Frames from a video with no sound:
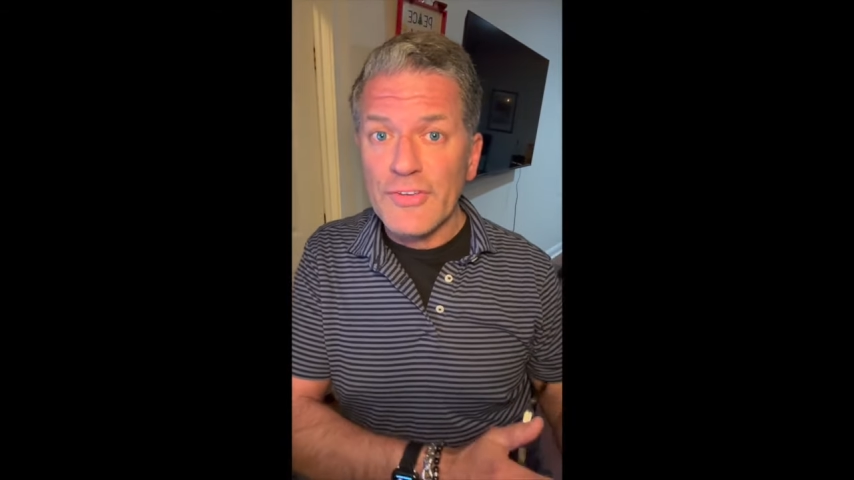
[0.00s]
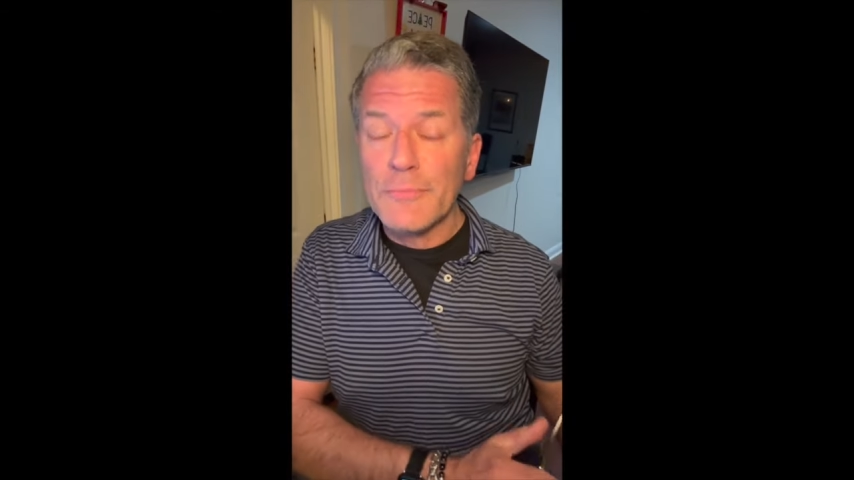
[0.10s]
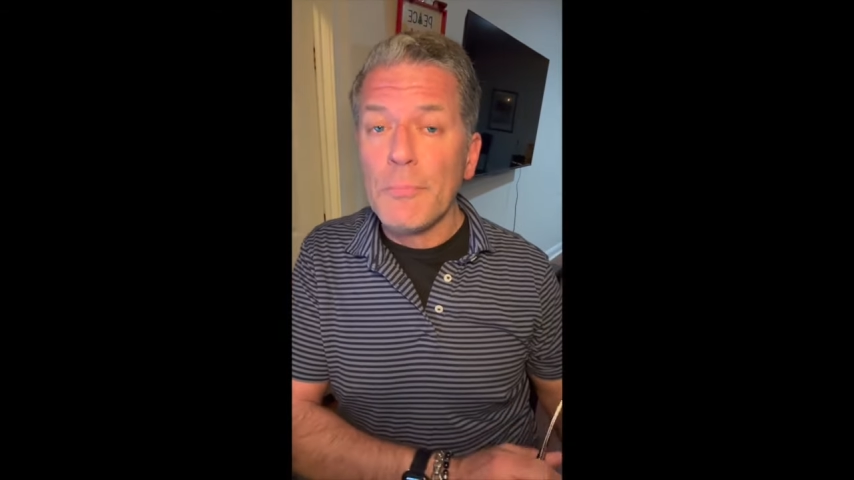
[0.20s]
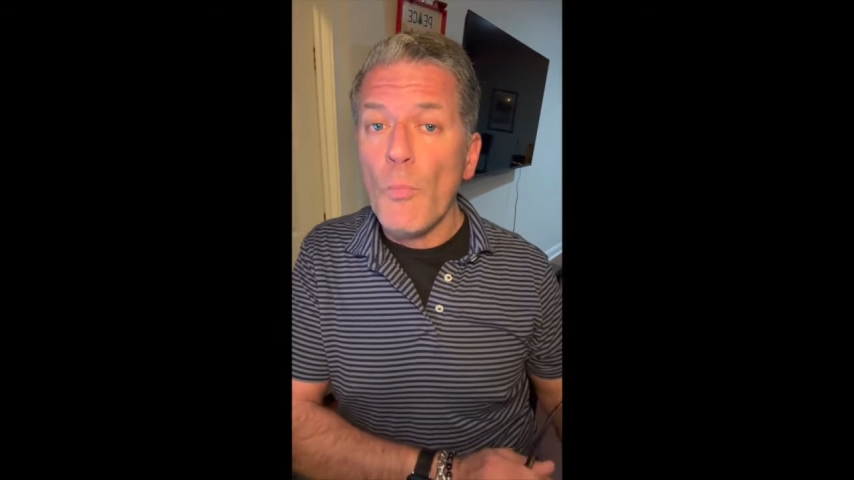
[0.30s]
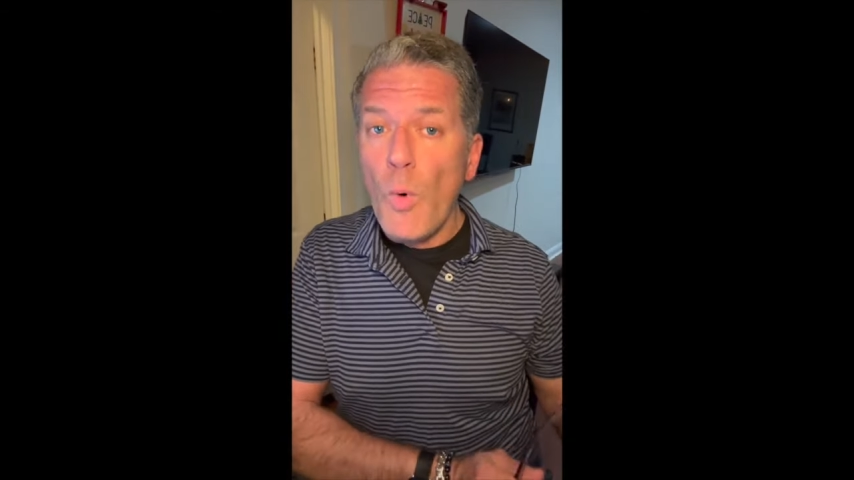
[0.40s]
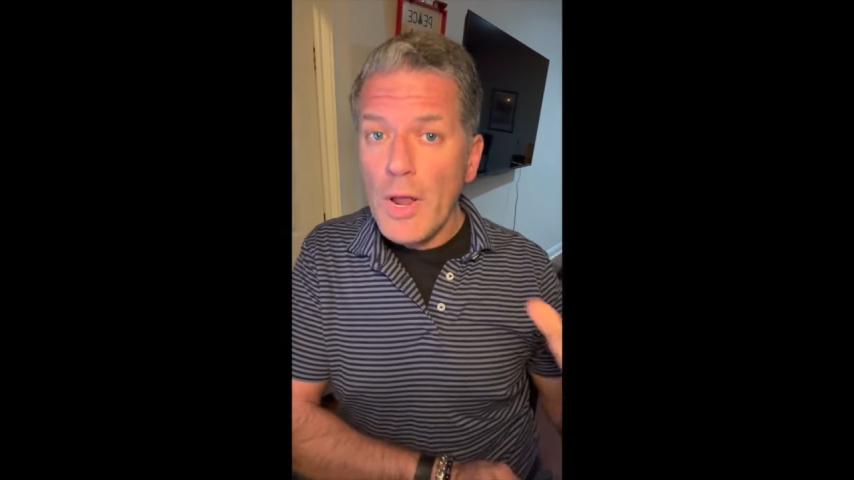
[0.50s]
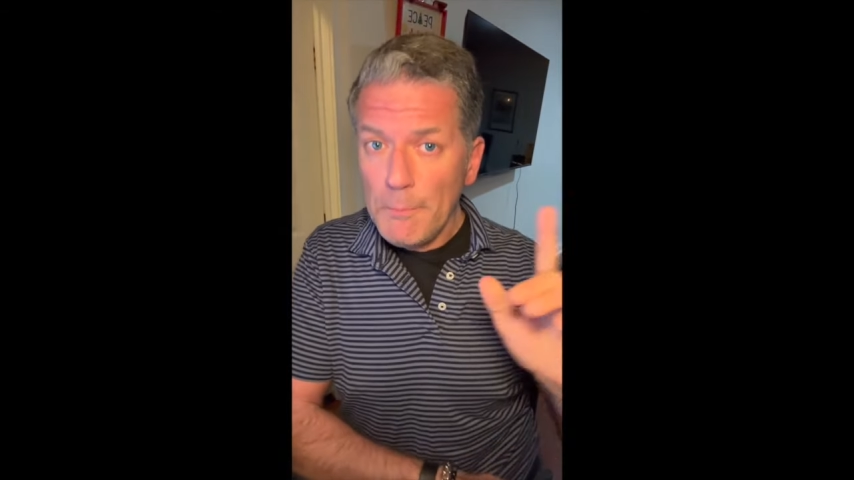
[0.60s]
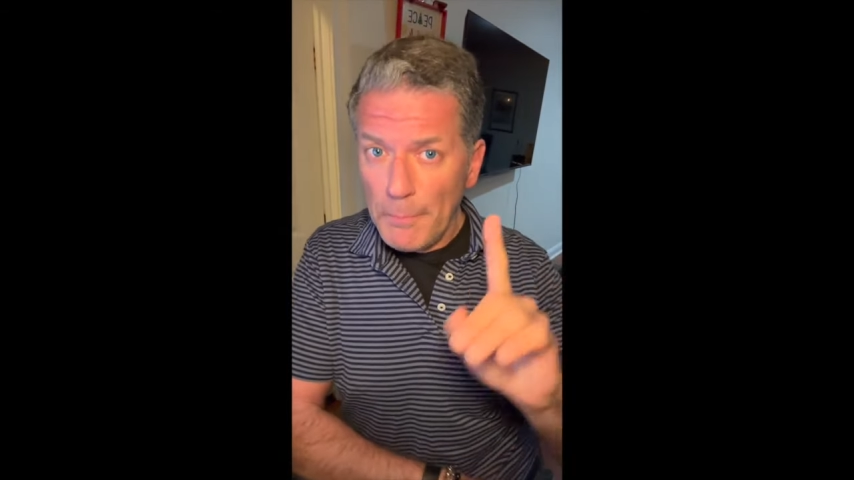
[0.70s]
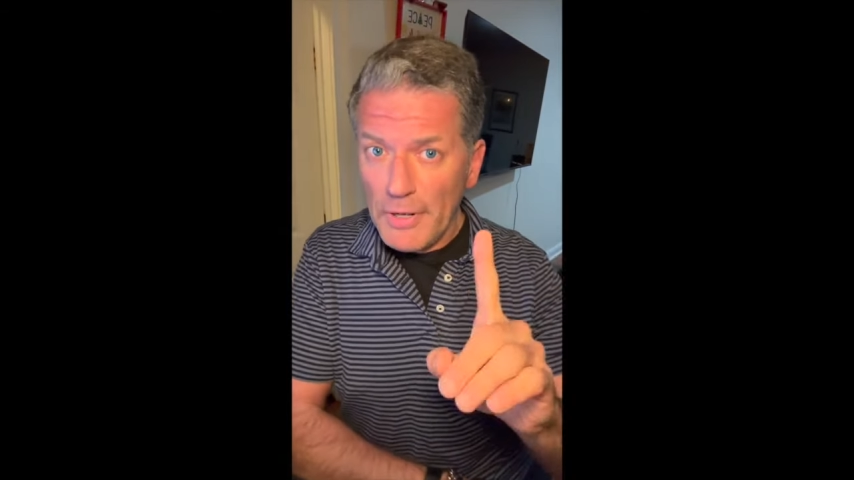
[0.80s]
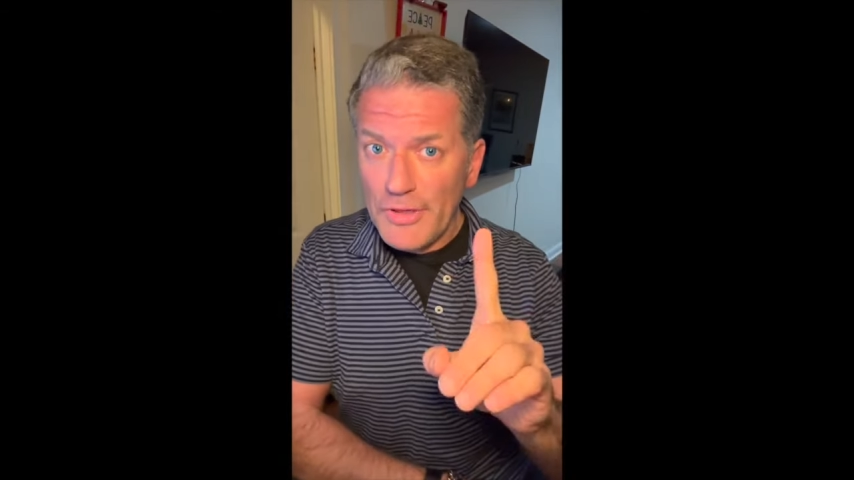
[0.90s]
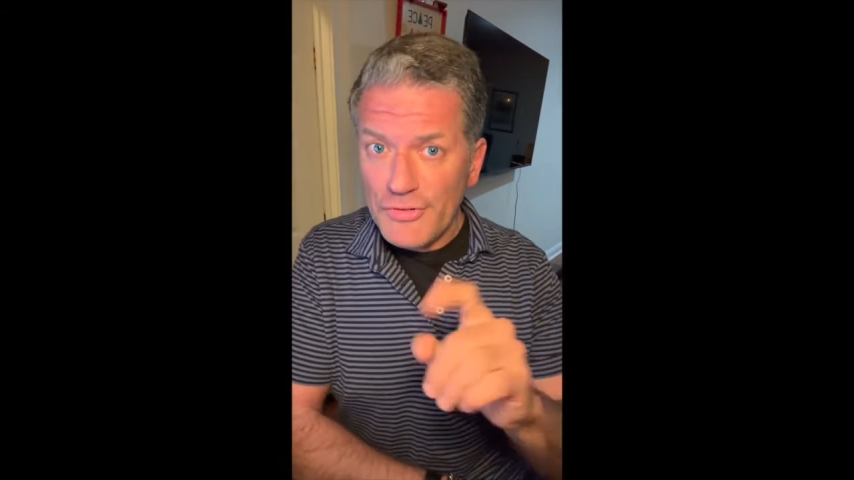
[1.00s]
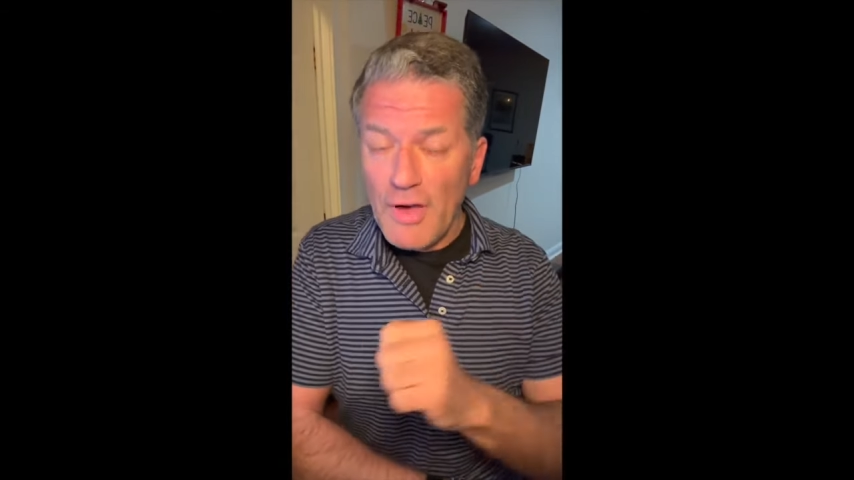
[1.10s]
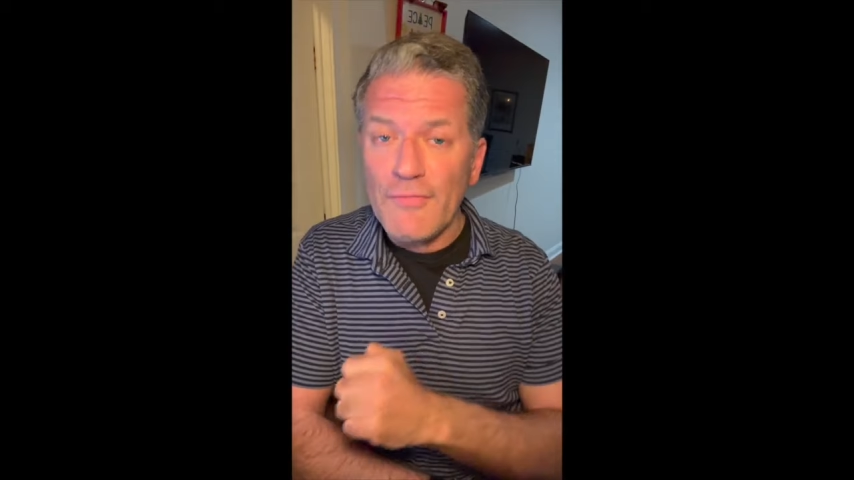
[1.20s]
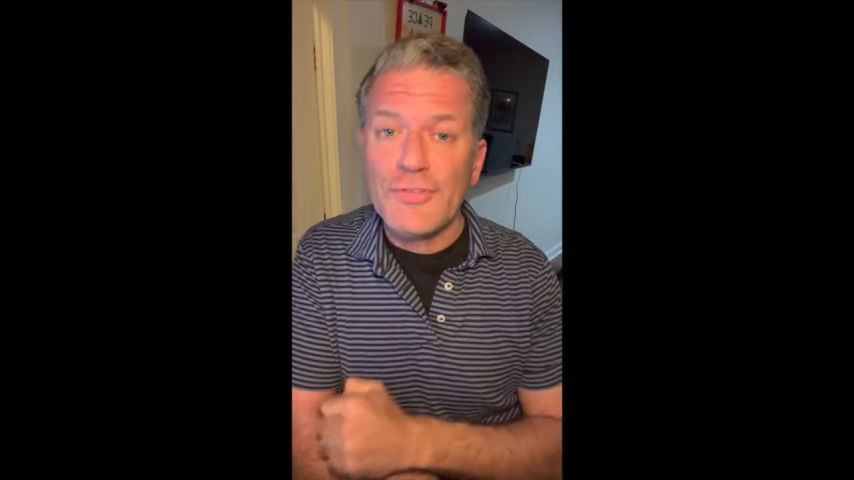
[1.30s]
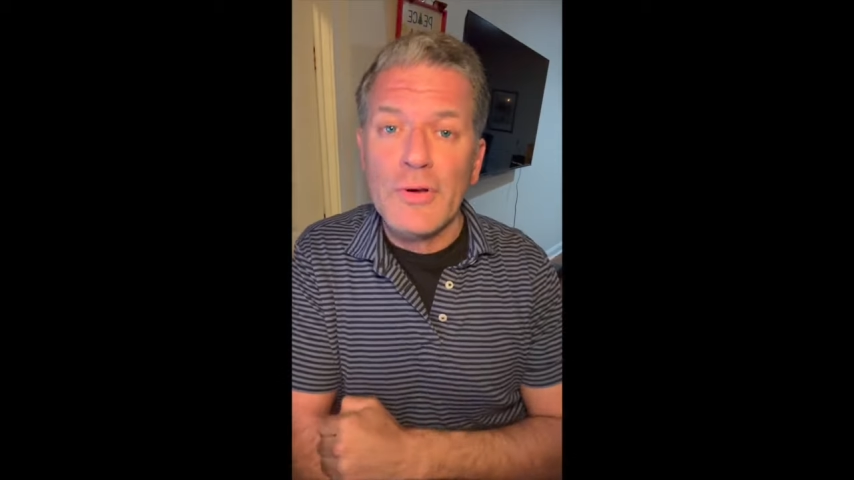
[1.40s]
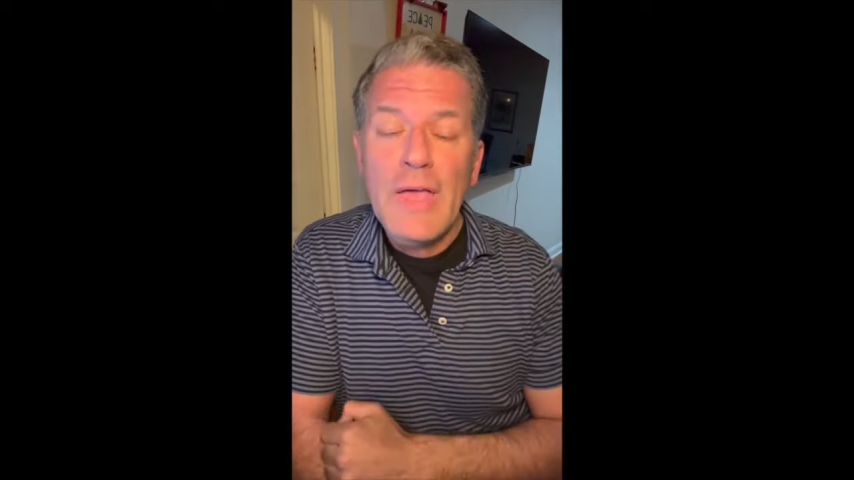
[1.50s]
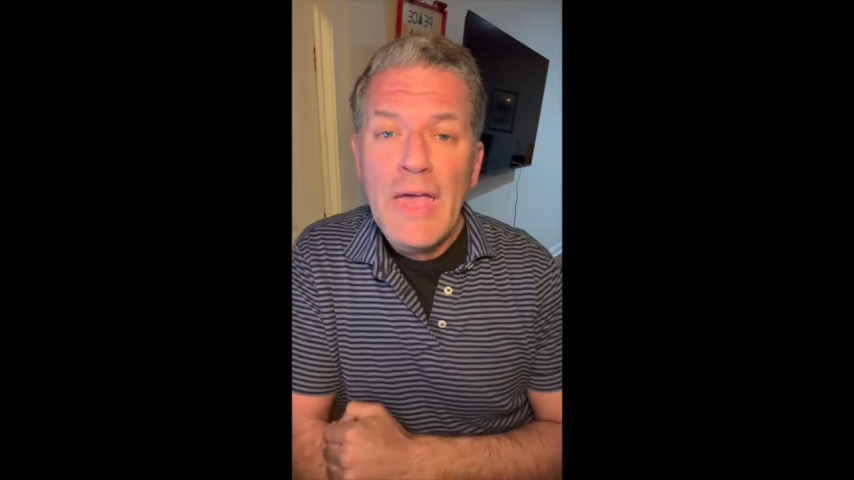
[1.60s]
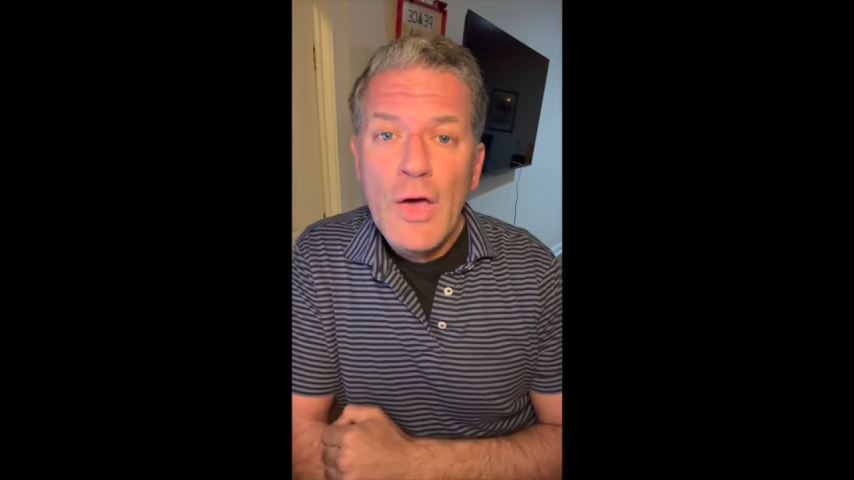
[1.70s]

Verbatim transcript: that one police officer